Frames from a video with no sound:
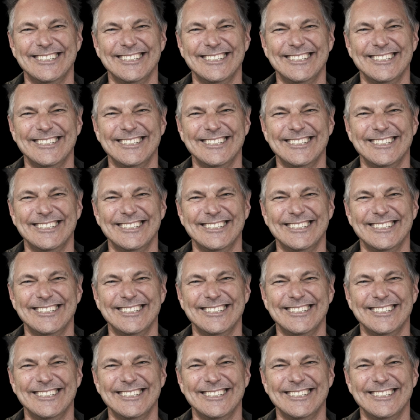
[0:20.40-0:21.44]

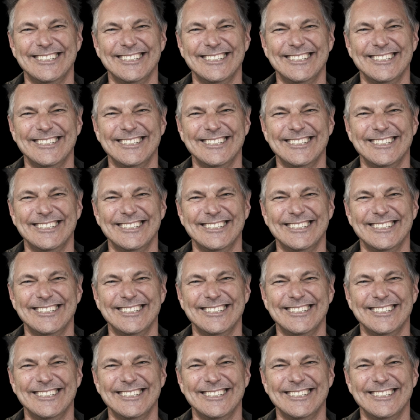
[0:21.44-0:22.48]

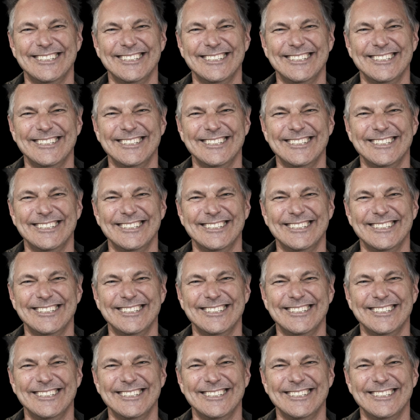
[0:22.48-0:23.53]

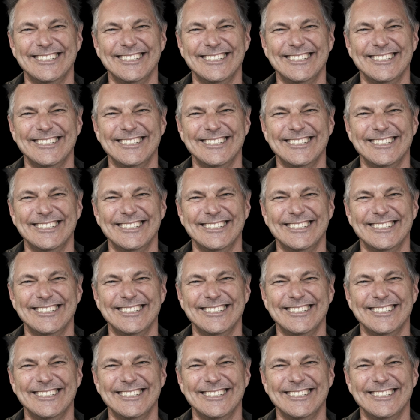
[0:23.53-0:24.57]

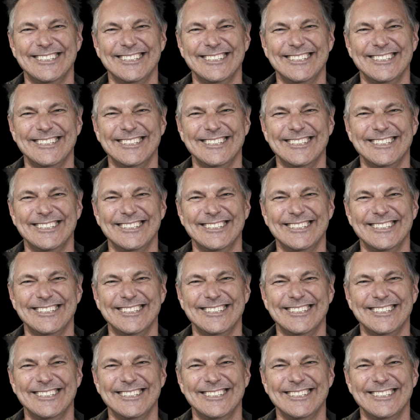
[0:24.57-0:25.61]

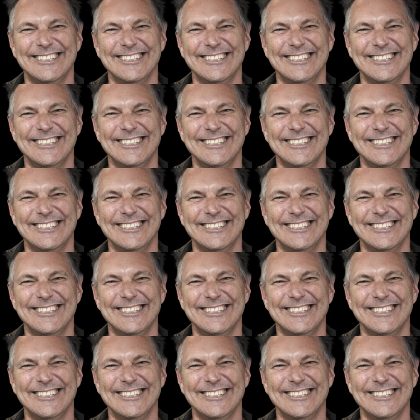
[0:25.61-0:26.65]

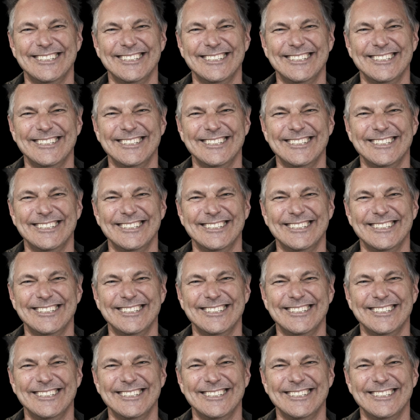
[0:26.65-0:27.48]
(no lip movement)